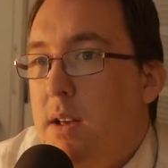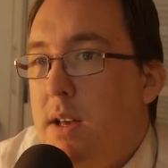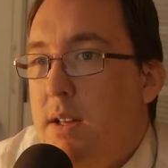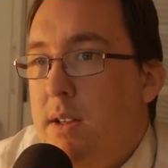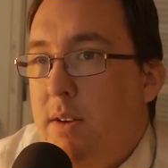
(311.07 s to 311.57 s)

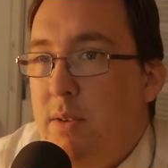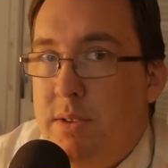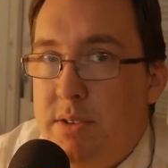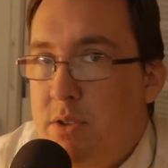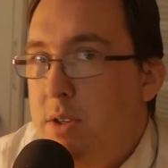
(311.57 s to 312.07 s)
and they have
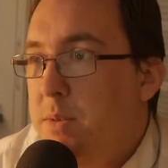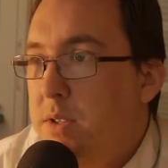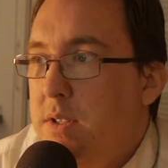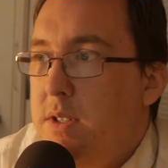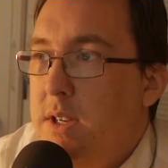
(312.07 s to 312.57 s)
little
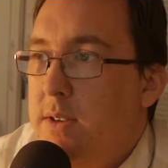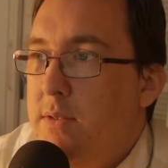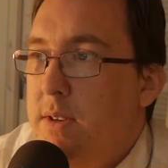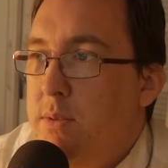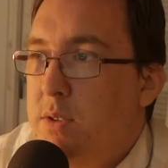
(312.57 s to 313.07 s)
descriptions and
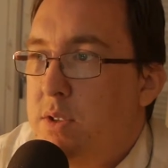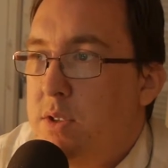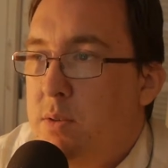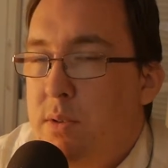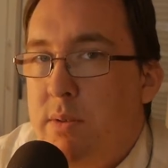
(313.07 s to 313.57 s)
stuff, and it was
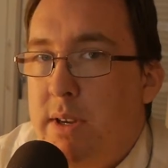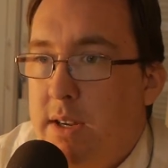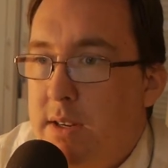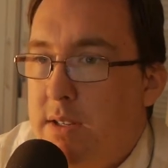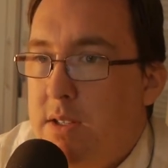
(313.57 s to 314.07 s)
just cool to
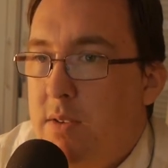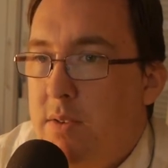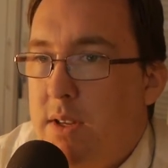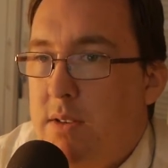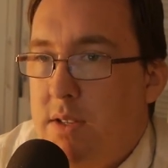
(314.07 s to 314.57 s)
recognize stuff.
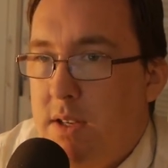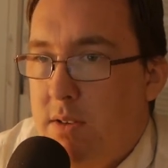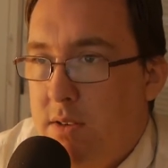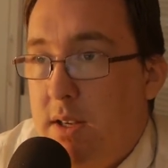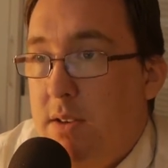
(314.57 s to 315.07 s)
And then it's
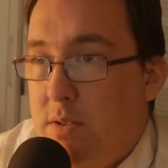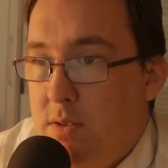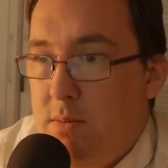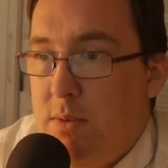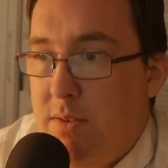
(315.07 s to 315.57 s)
like, okay,
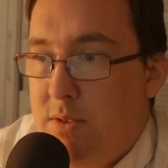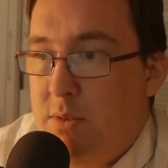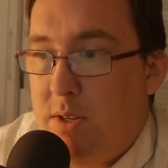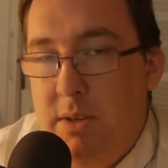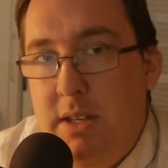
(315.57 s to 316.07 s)
so you have
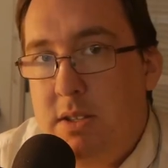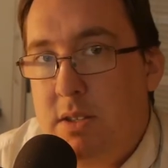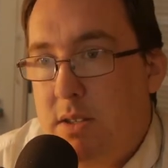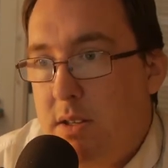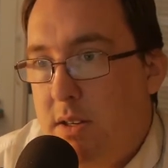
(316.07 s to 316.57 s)
some
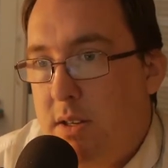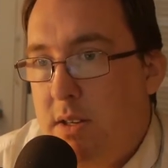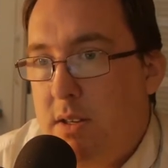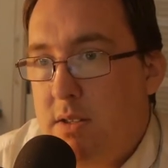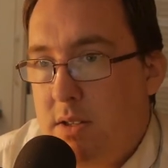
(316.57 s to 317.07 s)
Japanese
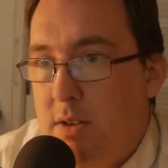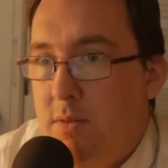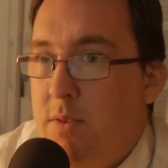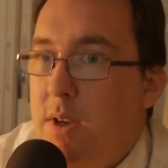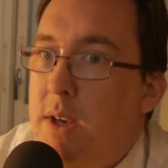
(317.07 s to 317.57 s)

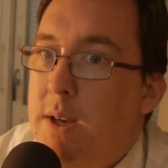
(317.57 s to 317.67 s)
stuff.